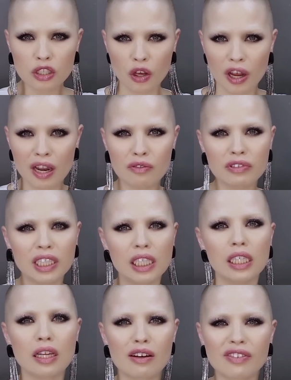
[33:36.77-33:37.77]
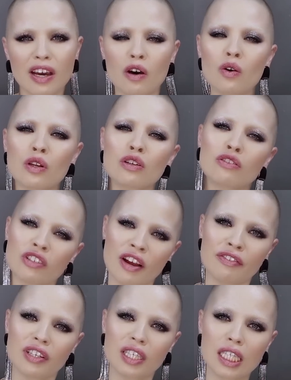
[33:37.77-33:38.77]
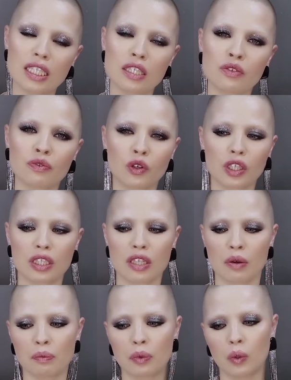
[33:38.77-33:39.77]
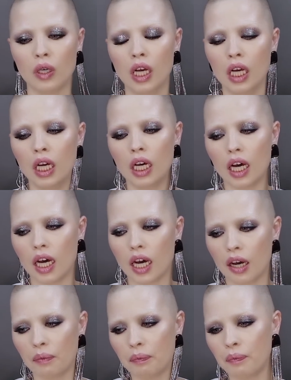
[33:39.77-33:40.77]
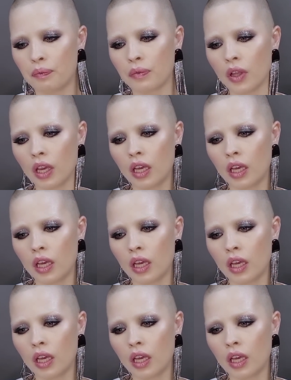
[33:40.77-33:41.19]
So I really love the holographic glitters, for example, and